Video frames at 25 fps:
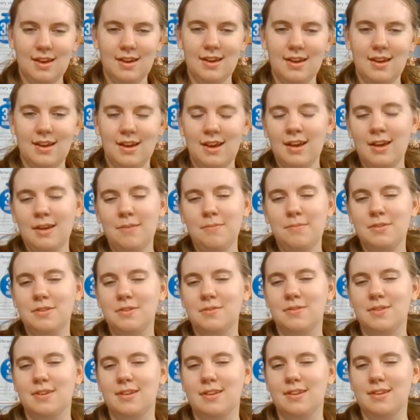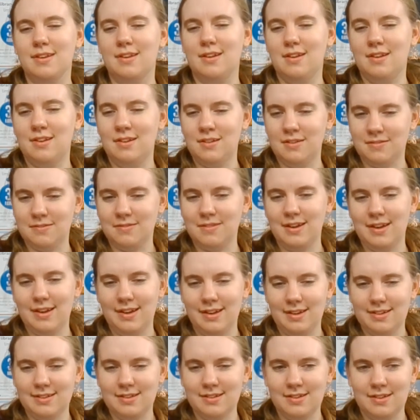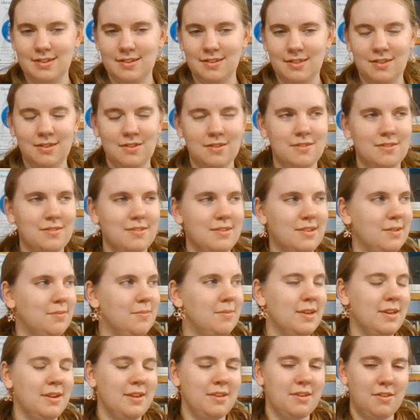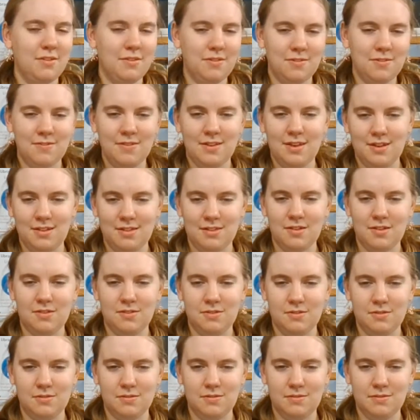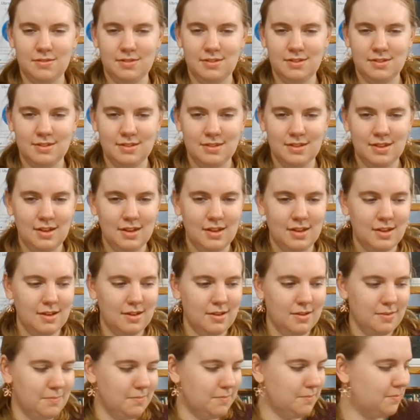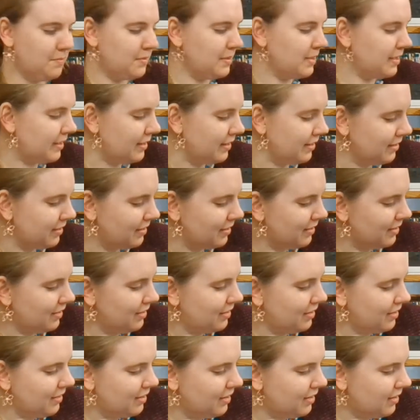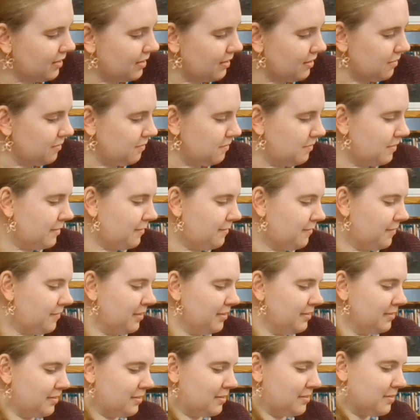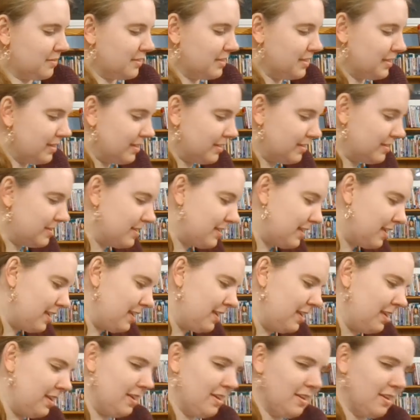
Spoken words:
I'm doing alright, although I'm not a huge fan of the cold. But my first story here today